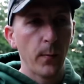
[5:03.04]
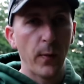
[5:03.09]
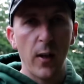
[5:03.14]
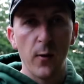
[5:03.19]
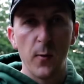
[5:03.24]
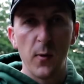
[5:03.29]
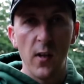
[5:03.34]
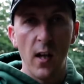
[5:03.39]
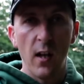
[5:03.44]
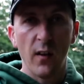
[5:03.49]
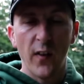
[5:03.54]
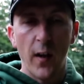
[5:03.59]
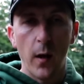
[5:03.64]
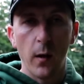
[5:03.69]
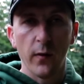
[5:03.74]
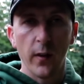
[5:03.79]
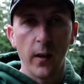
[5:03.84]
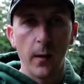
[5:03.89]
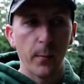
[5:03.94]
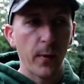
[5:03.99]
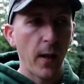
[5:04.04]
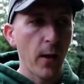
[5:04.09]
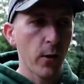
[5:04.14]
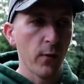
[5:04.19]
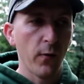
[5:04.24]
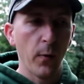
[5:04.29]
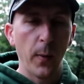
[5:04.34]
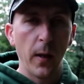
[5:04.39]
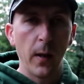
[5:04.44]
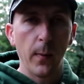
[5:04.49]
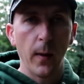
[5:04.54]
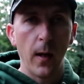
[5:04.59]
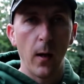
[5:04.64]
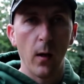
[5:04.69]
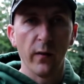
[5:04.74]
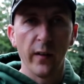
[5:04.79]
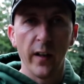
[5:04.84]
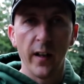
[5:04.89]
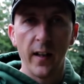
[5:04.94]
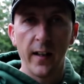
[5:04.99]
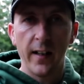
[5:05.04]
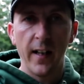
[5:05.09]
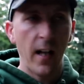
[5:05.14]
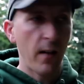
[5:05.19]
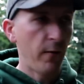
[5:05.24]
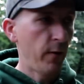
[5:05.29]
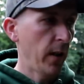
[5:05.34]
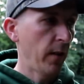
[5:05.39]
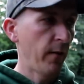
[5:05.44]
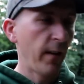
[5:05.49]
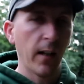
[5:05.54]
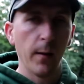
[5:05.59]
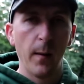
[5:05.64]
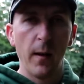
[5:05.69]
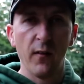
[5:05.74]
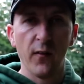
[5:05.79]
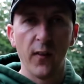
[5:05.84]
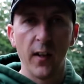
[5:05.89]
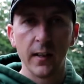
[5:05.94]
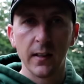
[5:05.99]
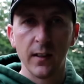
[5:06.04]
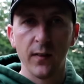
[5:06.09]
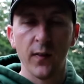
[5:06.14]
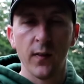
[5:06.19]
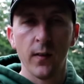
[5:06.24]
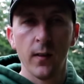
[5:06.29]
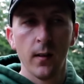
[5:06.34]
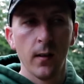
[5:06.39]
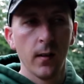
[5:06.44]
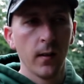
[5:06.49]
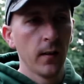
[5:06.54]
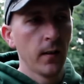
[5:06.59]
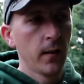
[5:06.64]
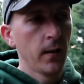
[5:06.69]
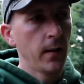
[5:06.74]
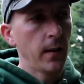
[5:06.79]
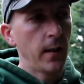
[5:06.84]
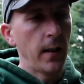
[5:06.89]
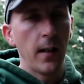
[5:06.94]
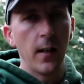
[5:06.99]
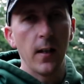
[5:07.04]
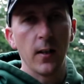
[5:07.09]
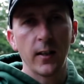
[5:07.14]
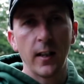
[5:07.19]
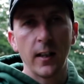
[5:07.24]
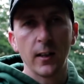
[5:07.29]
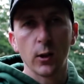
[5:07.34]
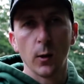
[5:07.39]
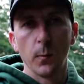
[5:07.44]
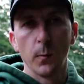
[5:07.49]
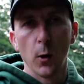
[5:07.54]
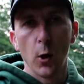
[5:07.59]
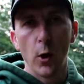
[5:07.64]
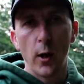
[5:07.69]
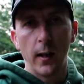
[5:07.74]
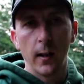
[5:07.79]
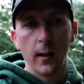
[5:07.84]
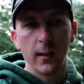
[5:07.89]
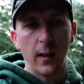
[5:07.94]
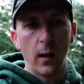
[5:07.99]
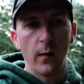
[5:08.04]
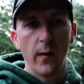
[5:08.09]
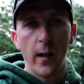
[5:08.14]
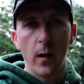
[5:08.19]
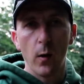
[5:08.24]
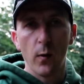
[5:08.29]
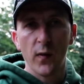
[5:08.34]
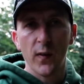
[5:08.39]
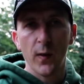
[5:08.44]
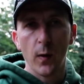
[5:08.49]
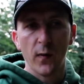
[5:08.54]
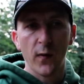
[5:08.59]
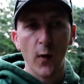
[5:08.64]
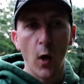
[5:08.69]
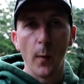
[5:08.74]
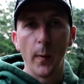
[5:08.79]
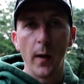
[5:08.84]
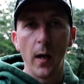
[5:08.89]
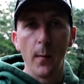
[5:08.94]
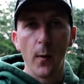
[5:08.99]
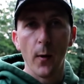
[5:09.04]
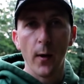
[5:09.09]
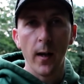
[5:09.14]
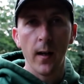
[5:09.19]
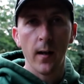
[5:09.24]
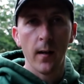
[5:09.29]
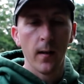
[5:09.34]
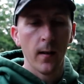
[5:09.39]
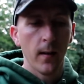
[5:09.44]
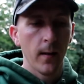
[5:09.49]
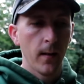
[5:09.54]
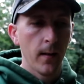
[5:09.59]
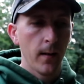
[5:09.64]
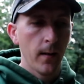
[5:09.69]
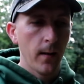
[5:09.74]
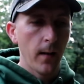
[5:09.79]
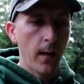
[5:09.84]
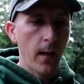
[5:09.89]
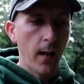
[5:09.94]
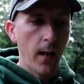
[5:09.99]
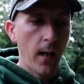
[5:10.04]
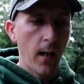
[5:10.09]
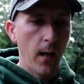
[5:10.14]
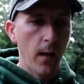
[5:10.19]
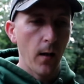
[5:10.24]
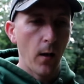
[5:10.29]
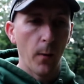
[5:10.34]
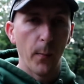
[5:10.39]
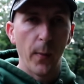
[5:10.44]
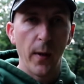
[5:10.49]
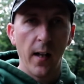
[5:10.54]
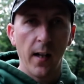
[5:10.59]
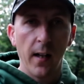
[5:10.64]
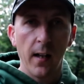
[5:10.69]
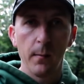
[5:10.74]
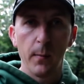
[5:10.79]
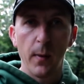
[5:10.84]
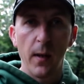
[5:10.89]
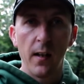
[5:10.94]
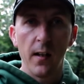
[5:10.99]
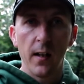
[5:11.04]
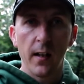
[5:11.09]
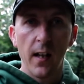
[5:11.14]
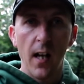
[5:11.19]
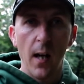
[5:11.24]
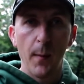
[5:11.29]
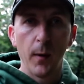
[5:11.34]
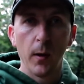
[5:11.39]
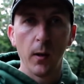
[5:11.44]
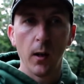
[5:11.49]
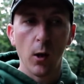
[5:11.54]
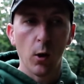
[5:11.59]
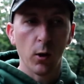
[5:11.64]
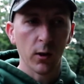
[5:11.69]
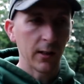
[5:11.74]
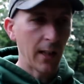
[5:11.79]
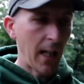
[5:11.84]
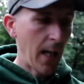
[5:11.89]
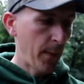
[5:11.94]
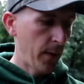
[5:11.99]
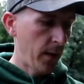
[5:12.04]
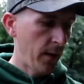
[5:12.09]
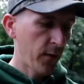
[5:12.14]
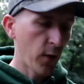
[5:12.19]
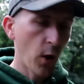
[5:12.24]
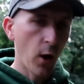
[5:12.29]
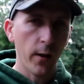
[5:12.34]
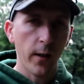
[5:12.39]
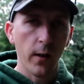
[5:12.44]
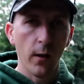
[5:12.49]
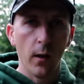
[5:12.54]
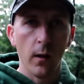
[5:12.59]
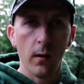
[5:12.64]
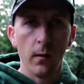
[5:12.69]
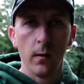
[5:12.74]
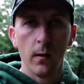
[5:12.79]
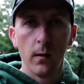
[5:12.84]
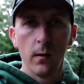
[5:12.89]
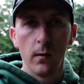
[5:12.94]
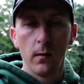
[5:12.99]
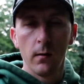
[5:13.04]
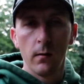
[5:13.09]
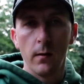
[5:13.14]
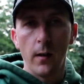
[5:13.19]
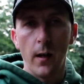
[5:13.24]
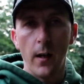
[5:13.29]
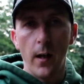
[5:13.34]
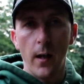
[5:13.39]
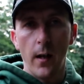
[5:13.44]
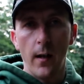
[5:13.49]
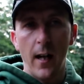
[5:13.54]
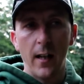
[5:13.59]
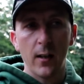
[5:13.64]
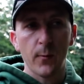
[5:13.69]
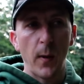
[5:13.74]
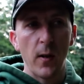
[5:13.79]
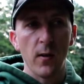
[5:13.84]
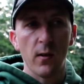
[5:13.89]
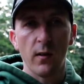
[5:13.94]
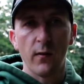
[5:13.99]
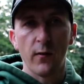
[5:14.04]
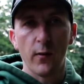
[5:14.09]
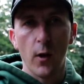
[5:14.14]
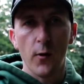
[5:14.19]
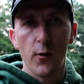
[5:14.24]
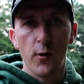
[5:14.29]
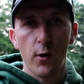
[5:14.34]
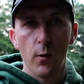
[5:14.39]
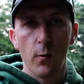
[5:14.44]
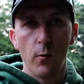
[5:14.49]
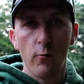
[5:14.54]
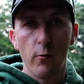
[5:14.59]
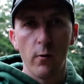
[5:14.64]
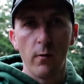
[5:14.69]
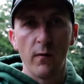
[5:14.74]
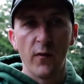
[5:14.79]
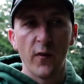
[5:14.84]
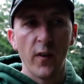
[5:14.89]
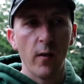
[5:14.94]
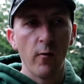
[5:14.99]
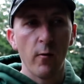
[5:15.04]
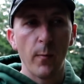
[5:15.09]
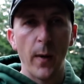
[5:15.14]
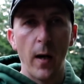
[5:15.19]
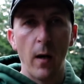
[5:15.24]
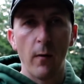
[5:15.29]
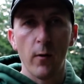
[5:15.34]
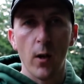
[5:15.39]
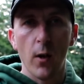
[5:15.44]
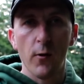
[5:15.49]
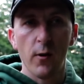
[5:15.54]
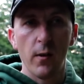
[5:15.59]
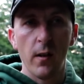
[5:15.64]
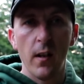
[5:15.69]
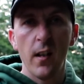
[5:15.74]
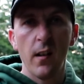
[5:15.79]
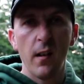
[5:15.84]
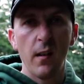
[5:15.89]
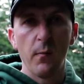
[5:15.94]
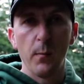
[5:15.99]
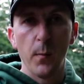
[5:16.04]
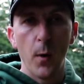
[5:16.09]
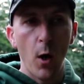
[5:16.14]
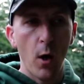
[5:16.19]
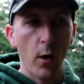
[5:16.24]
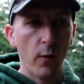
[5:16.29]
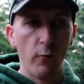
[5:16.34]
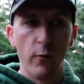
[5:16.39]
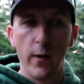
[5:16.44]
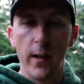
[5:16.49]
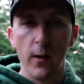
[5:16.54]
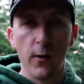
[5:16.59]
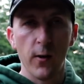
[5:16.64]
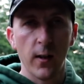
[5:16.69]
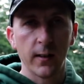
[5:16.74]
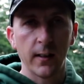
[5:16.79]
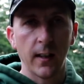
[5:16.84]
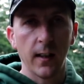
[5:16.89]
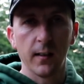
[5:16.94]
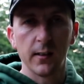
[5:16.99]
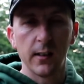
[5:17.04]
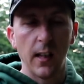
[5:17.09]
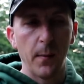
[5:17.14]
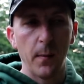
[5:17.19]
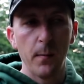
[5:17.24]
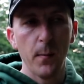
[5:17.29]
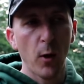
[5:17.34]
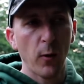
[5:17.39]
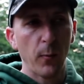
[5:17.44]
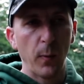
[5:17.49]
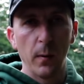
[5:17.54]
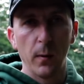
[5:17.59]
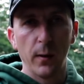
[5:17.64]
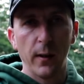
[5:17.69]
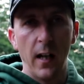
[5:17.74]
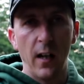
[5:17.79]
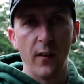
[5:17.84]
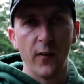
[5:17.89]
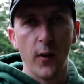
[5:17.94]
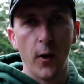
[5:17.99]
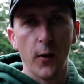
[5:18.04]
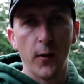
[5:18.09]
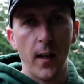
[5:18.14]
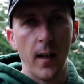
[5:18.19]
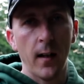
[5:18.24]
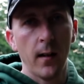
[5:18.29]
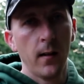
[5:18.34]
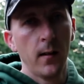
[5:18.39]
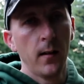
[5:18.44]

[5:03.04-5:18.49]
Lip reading: myself out of it, price other people out of it, and I can't really recommend things. If you see some lure anglers out there who've got a bit of money, or been in the game a long time, and they've got, you know, expensive rods, 200 and 300 pound rods, and even more, and reels exactly the same. Most people can't afford that,